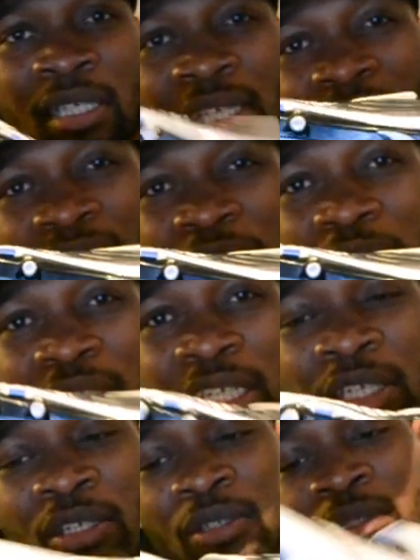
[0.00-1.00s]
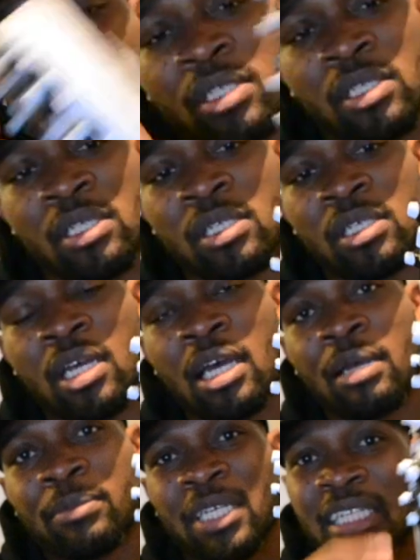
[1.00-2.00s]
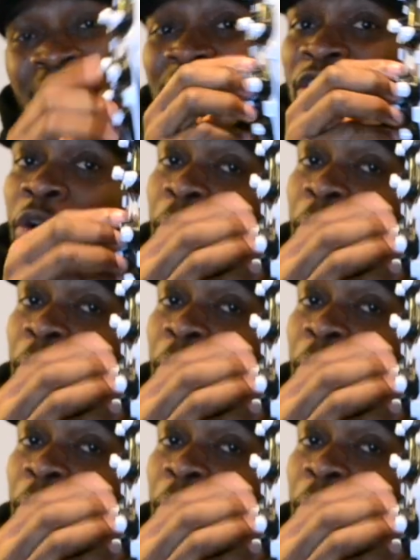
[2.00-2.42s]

As you can tell, the cleats are